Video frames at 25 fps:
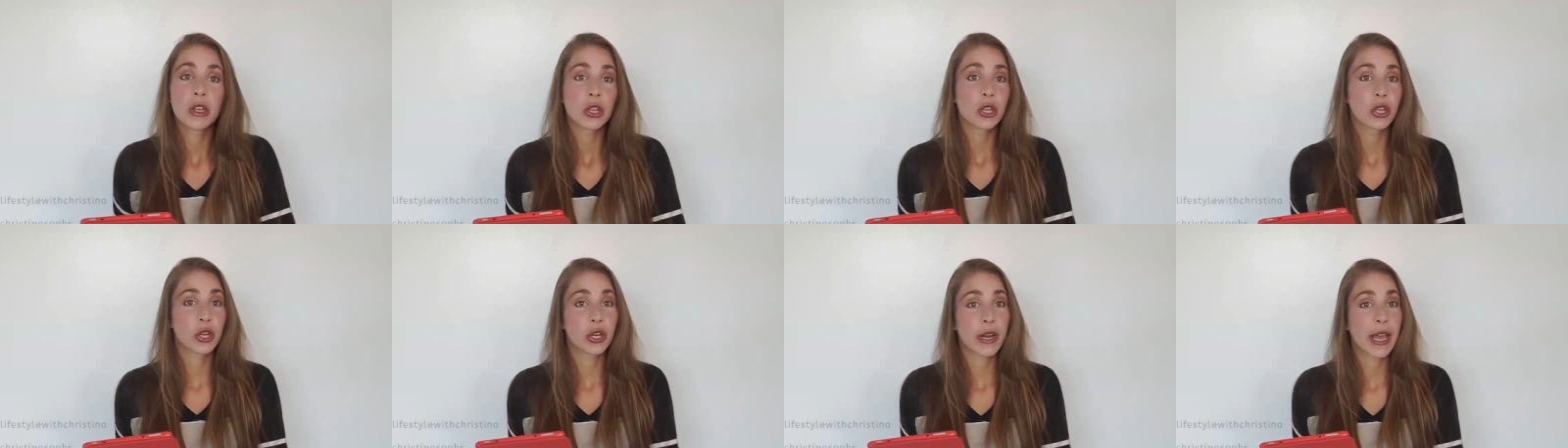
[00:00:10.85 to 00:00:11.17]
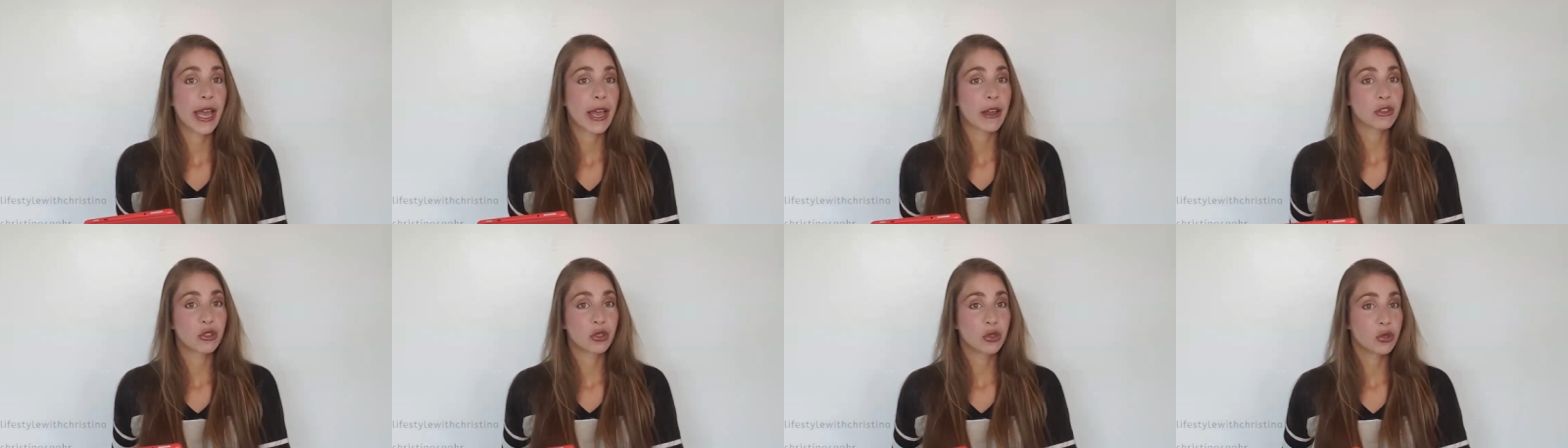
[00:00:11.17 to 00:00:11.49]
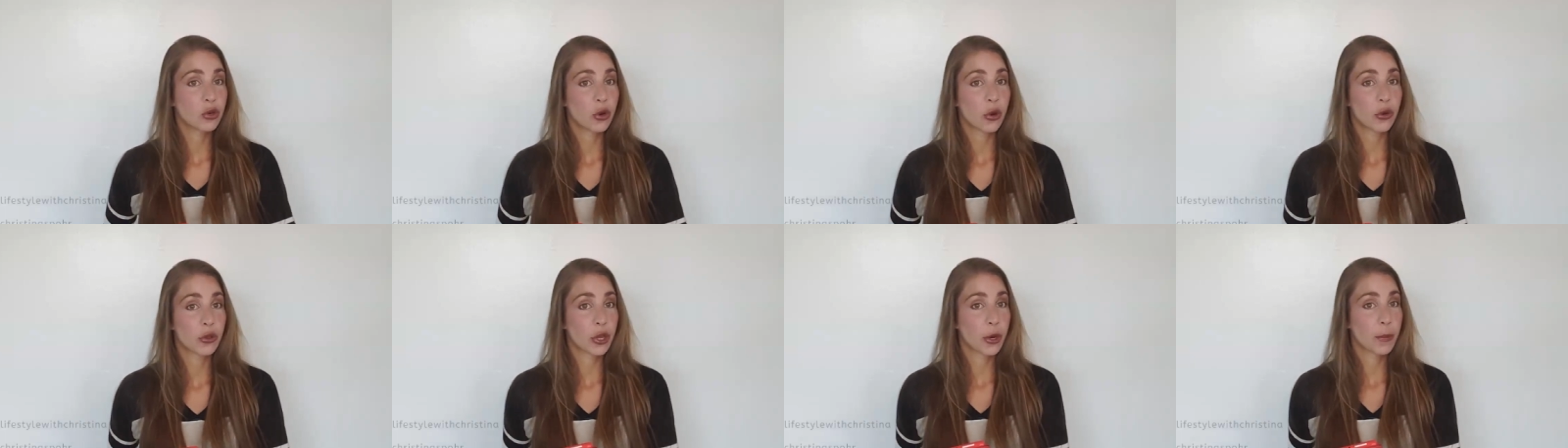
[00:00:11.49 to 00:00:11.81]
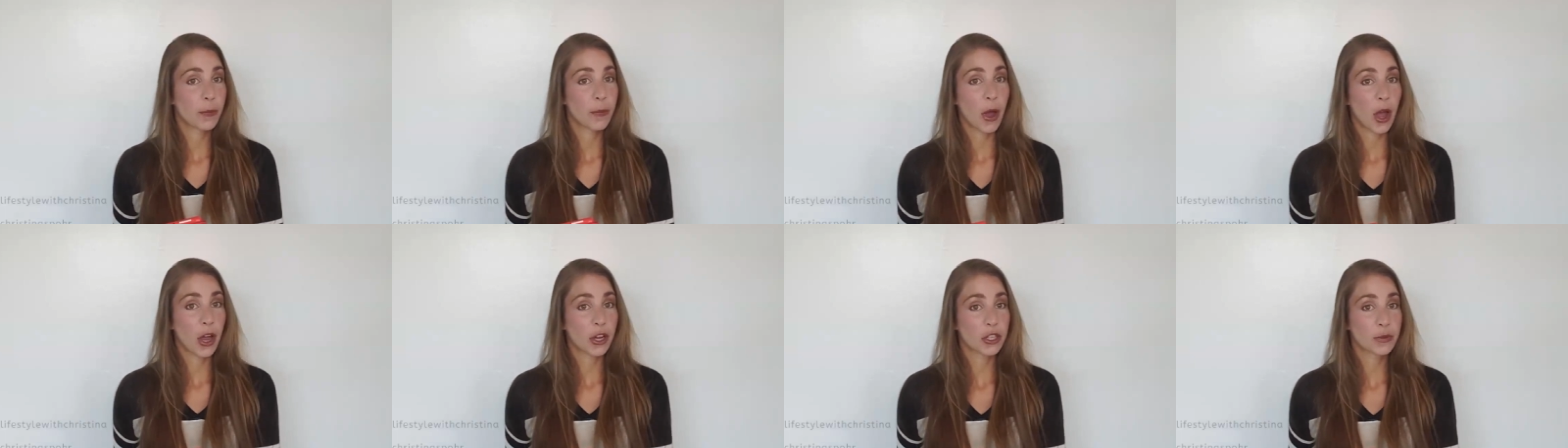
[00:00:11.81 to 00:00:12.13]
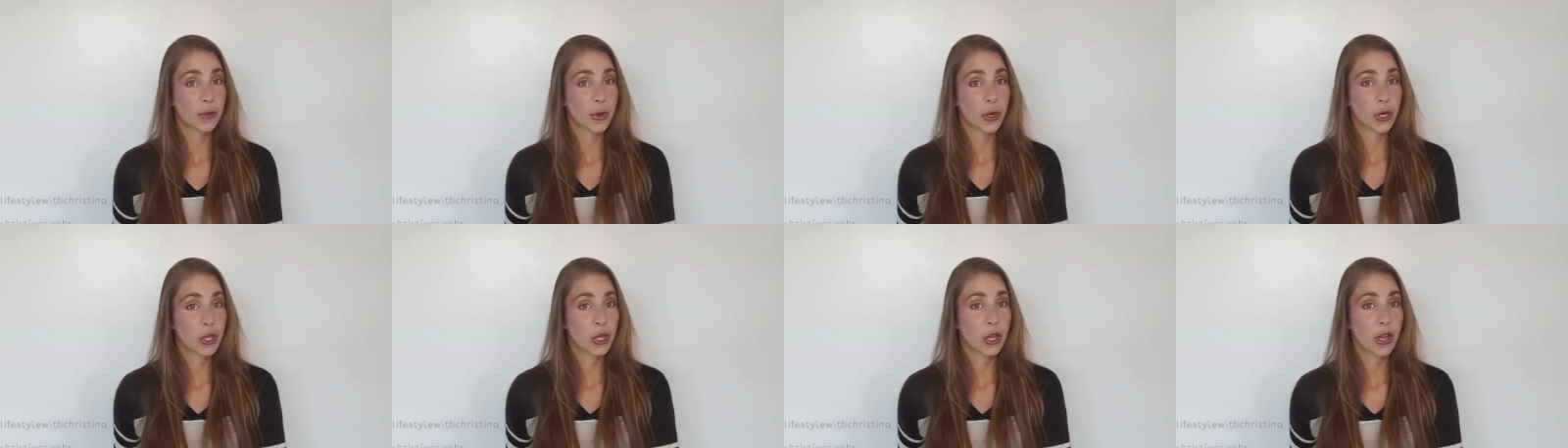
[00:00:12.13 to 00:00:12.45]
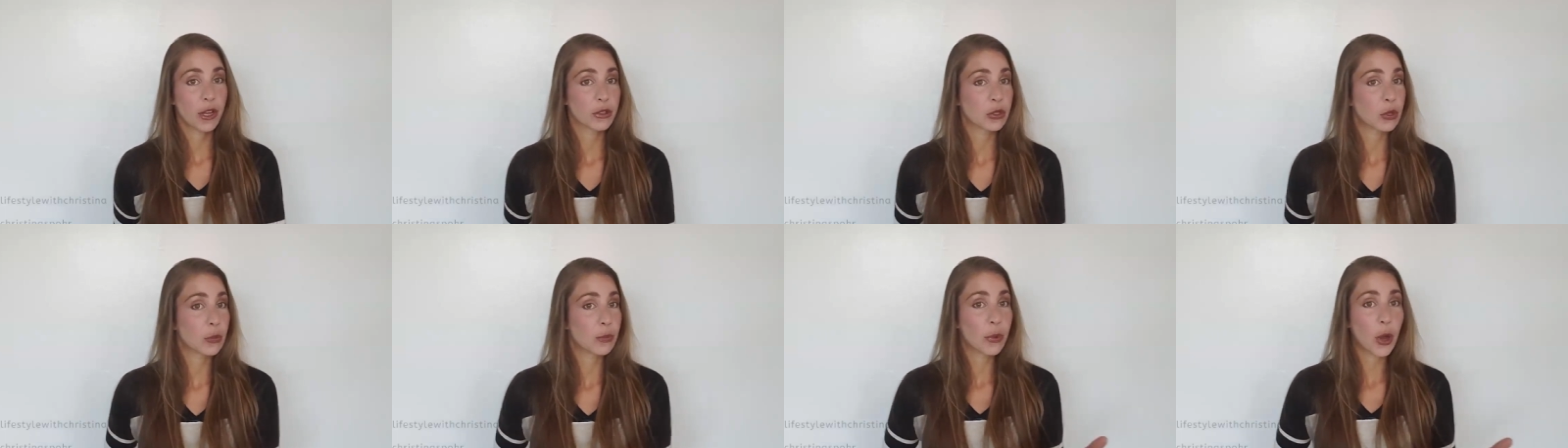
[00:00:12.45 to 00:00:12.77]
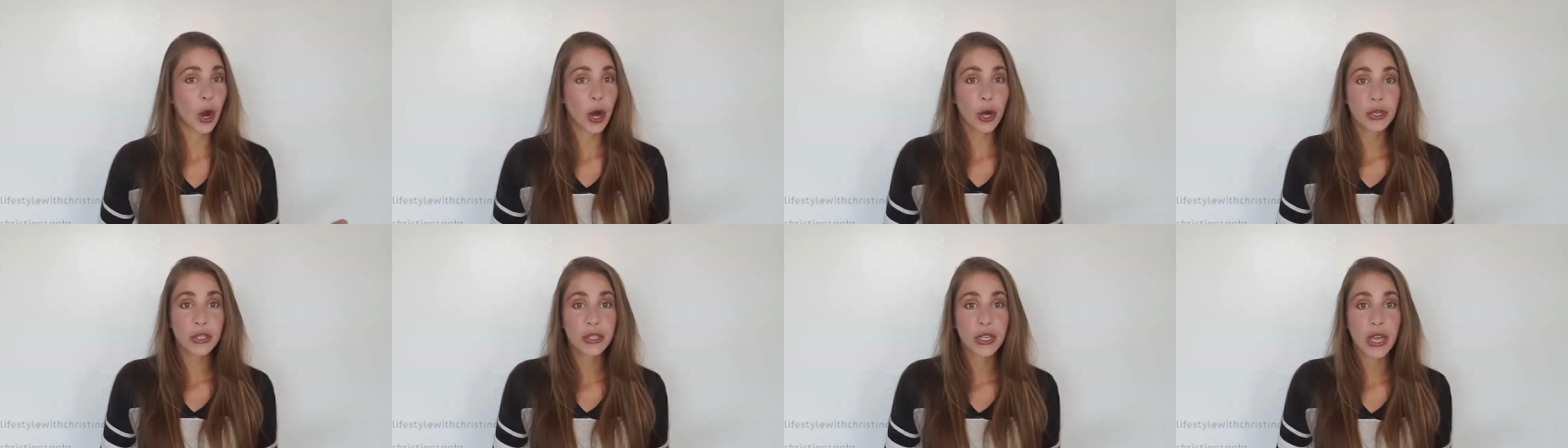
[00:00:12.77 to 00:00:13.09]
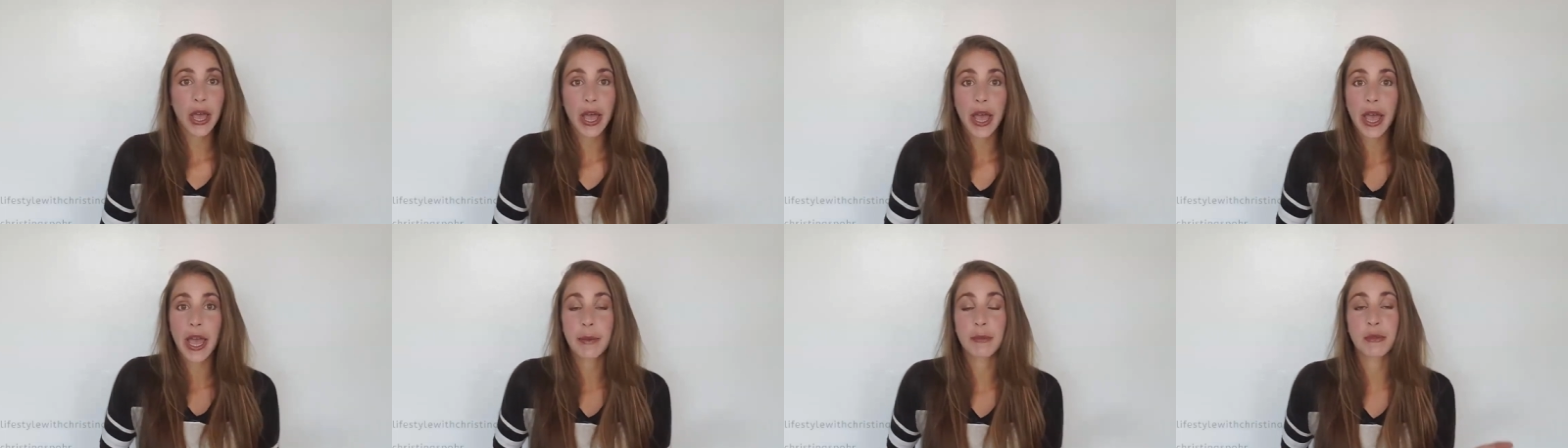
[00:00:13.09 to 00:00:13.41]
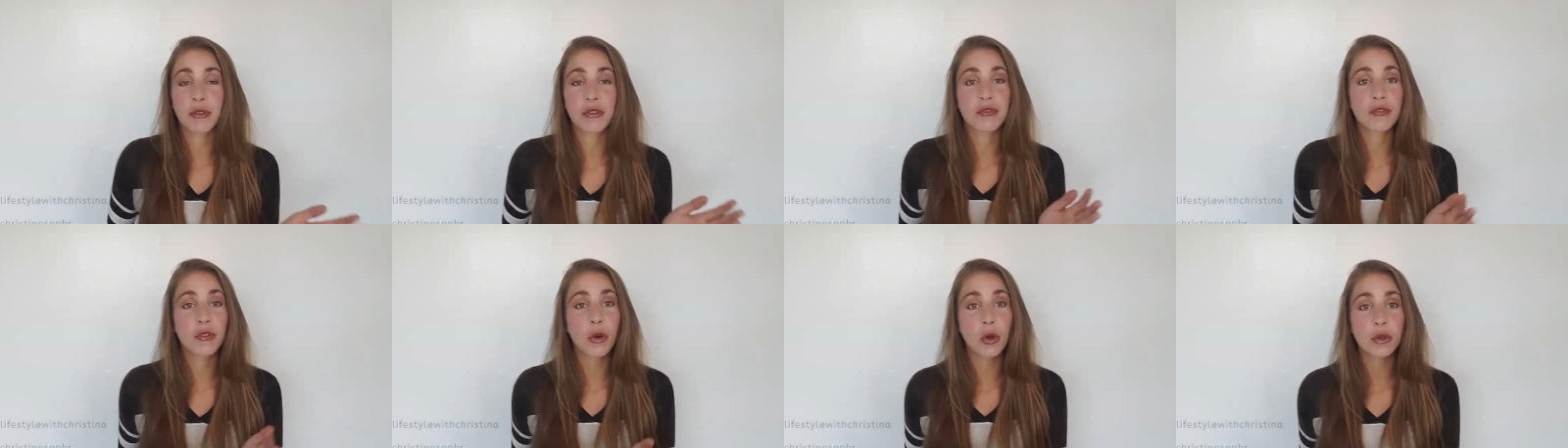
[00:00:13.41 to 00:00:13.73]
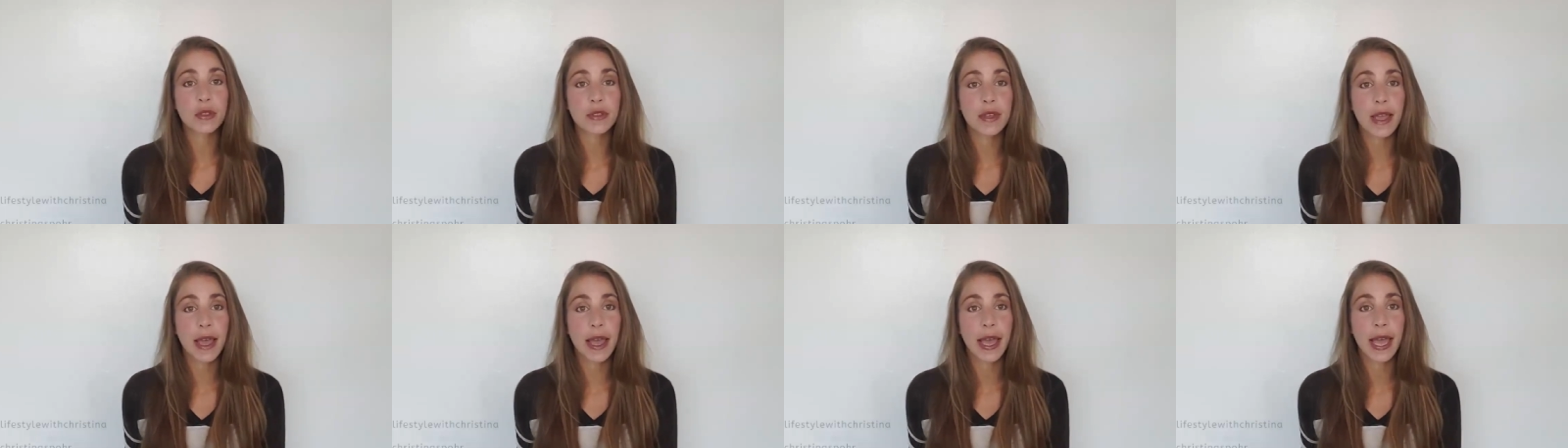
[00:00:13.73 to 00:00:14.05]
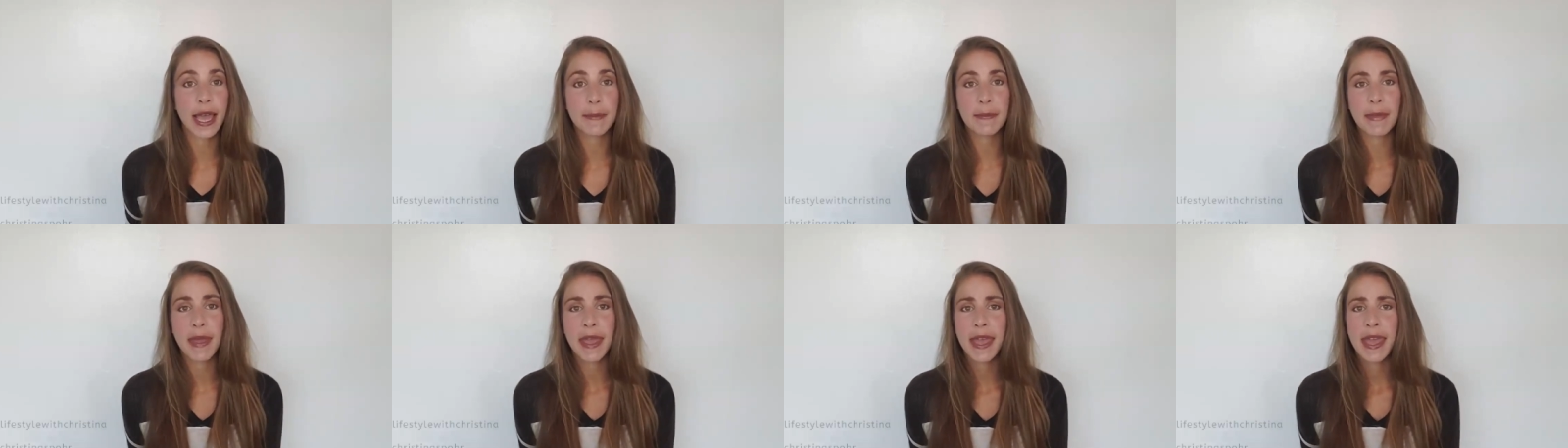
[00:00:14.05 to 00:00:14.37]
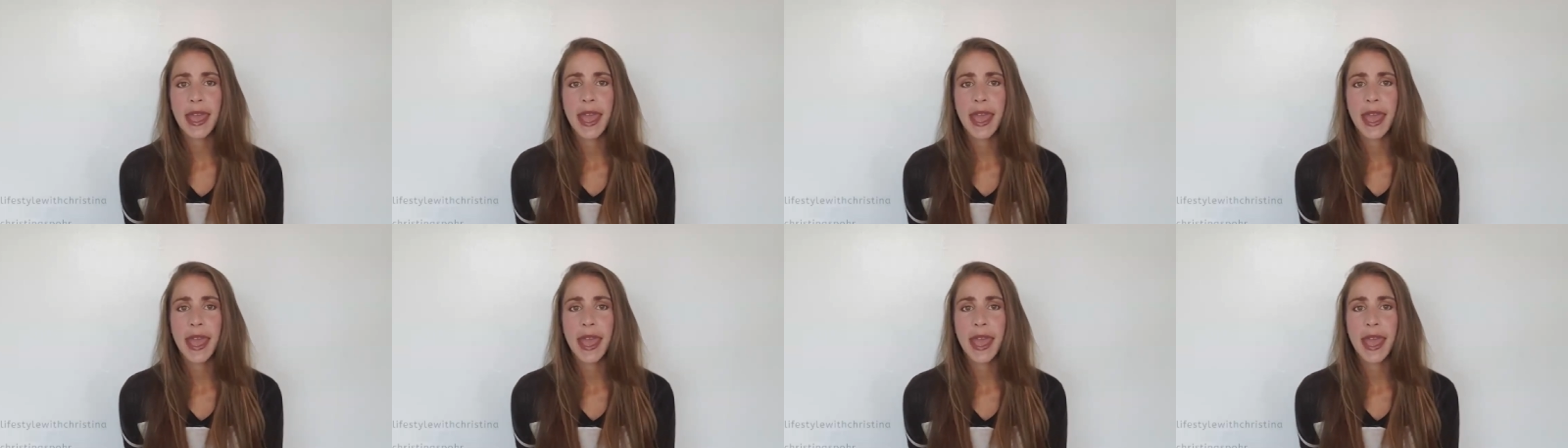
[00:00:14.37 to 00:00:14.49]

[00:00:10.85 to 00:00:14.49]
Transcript: learn how to grow their Poshmark closet part-time or full-time.